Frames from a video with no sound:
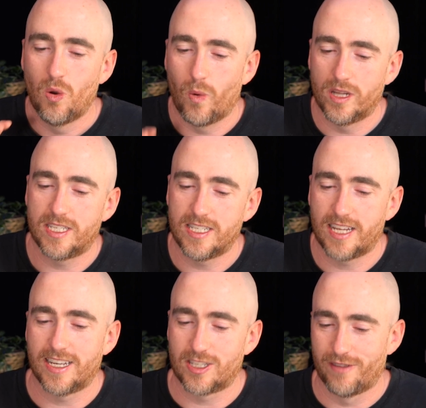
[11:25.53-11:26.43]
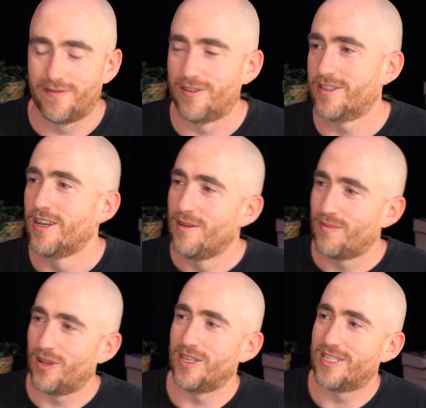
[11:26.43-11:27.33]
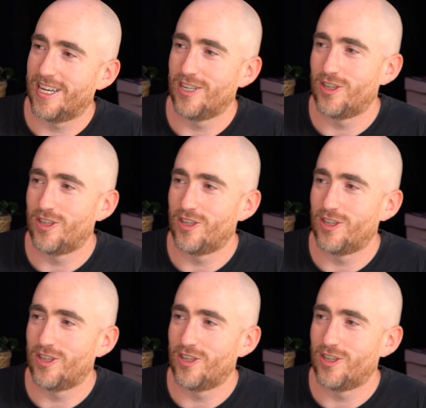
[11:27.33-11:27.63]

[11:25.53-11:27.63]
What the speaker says: once he takes office. Please stay tuned.